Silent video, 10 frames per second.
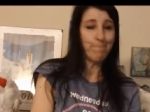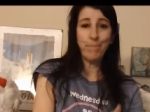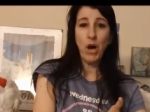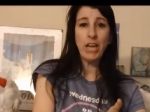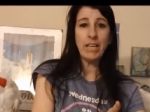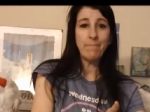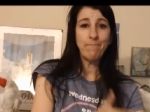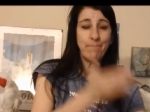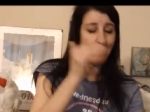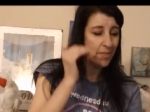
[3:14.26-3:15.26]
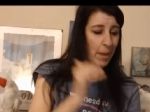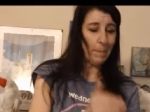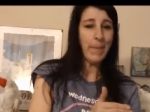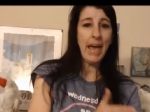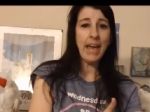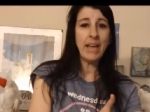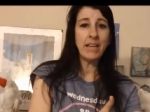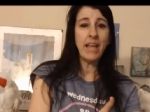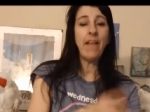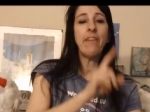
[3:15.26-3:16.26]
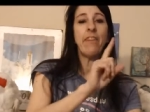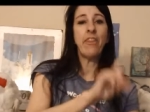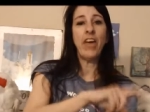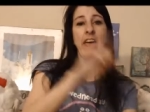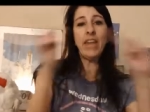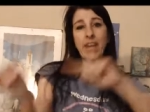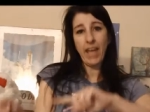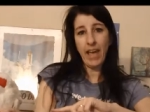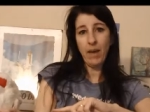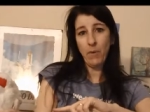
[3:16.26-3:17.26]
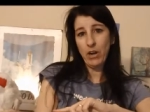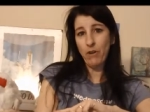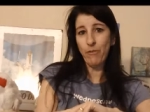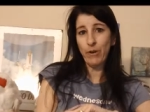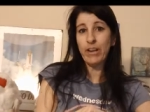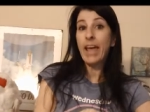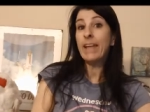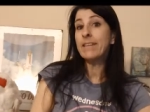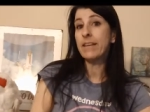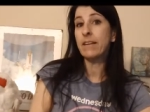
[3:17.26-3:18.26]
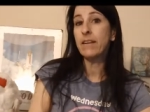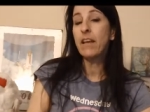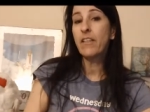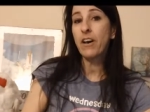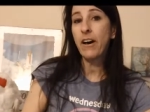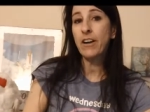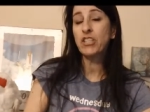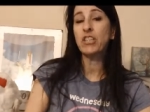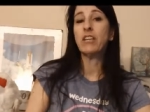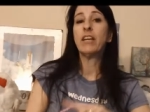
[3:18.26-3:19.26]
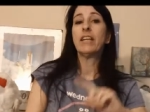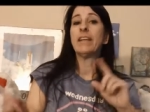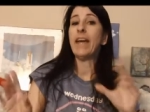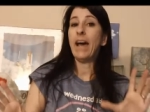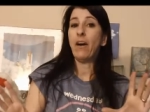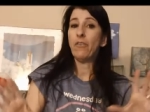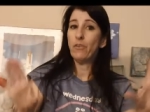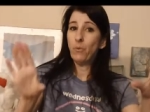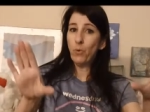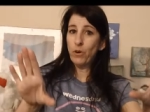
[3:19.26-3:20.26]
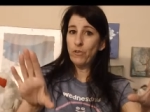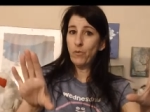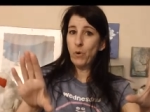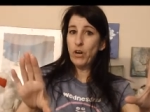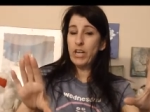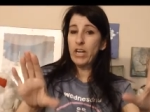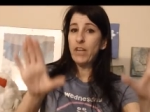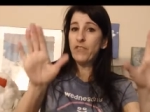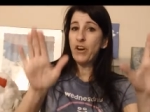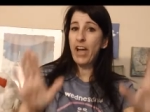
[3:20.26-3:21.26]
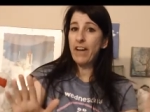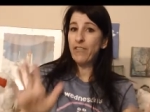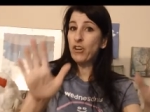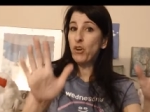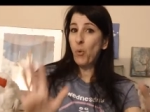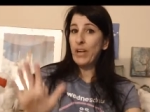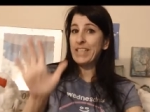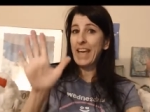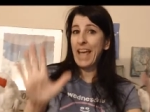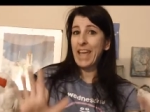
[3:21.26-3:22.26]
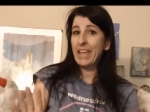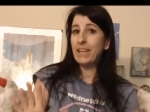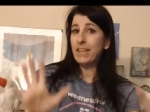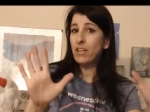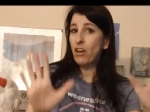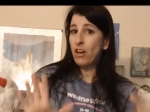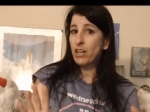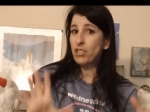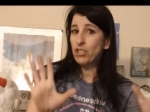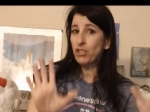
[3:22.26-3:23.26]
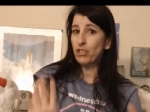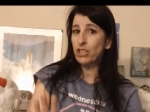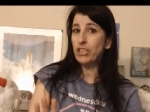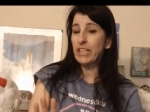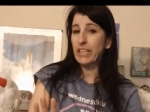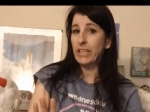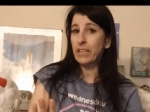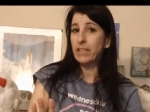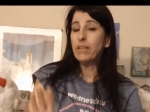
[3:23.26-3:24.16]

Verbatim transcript: bought it, they paid, then I went over and ended the auction. Now, word of warning, if you're ever going to end an auction early,